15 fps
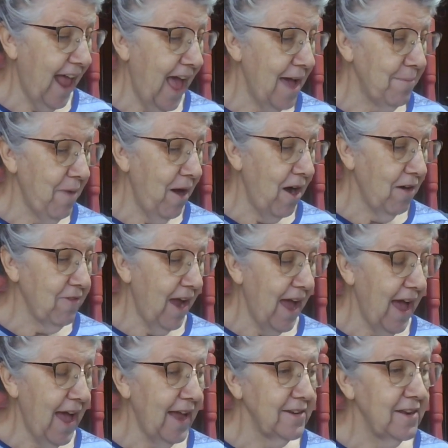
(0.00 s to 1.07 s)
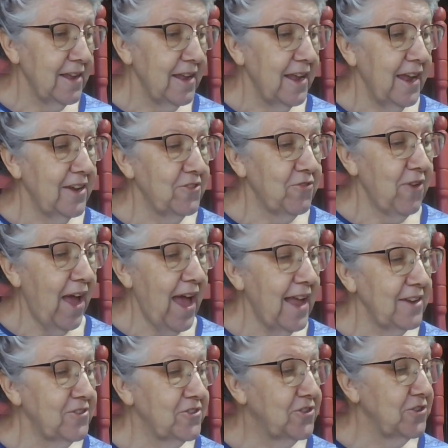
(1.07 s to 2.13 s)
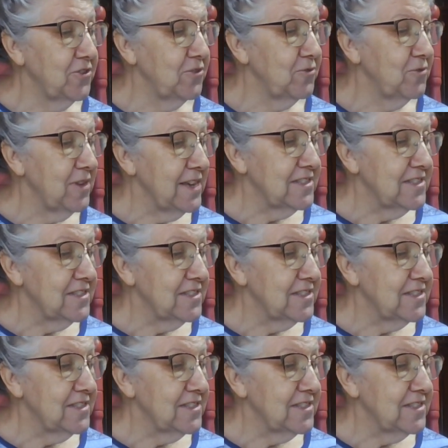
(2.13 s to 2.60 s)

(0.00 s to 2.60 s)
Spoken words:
"I'm all right," and tried to